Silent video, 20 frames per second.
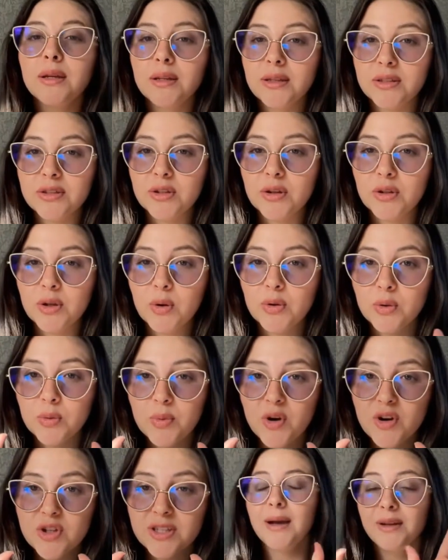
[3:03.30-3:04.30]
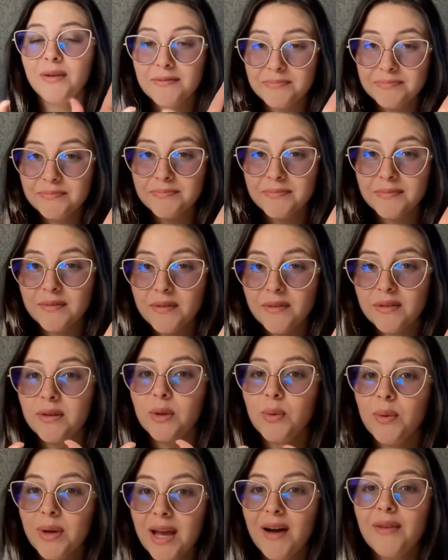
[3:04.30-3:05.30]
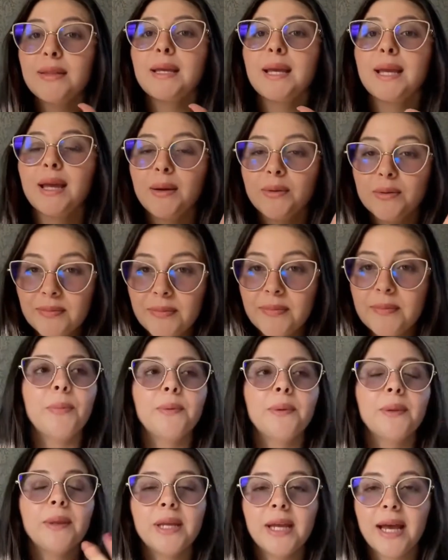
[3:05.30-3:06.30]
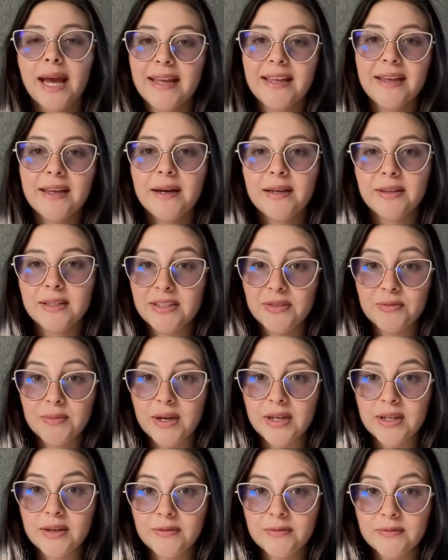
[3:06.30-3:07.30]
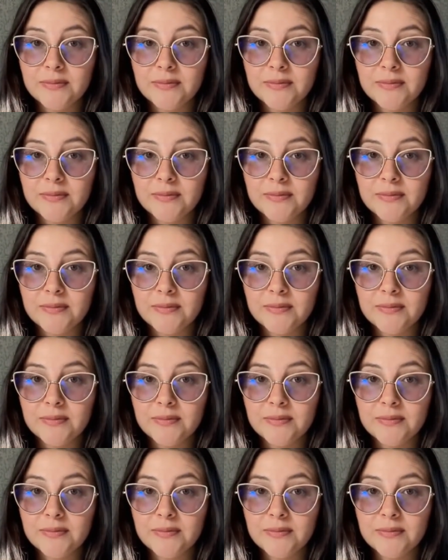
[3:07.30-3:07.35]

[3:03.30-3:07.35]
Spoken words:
so don't worry. You will have time to gather all this money.